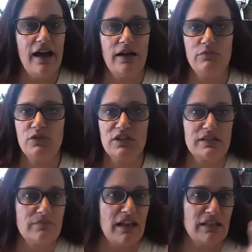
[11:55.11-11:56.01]

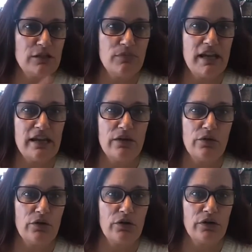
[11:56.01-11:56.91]
just message me
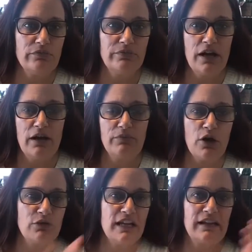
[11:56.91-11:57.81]
or
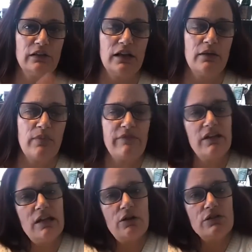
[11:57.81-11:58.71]
go take a look at my
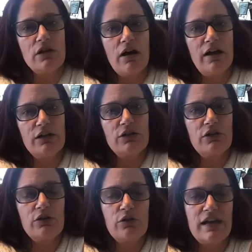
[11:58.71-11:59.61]
videos
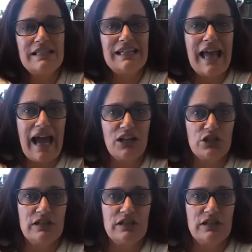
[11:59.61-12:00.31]
on Grace in Action